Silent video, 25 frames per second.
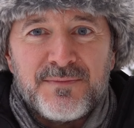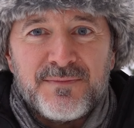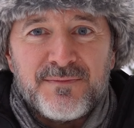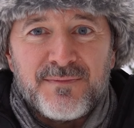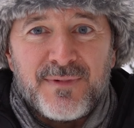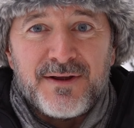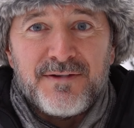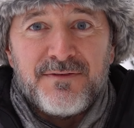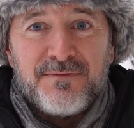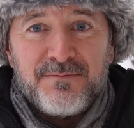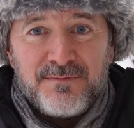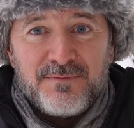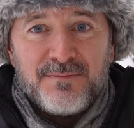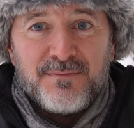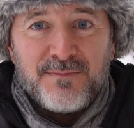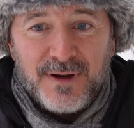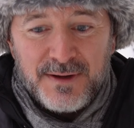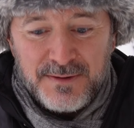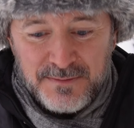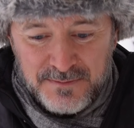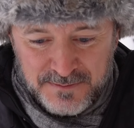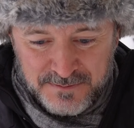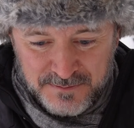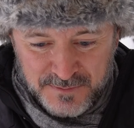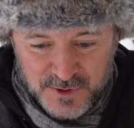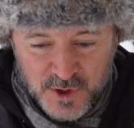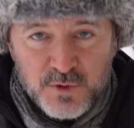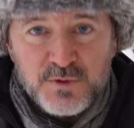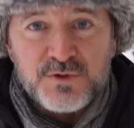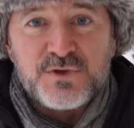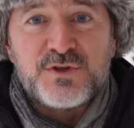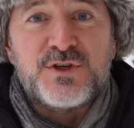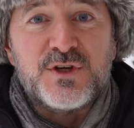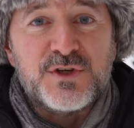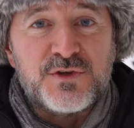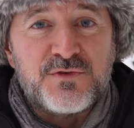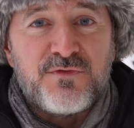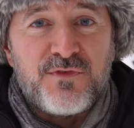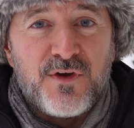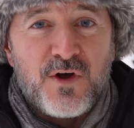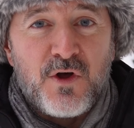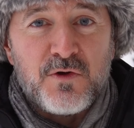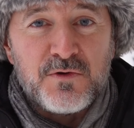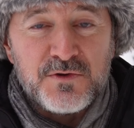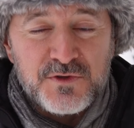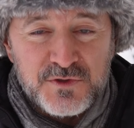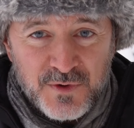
My, my notes just fell,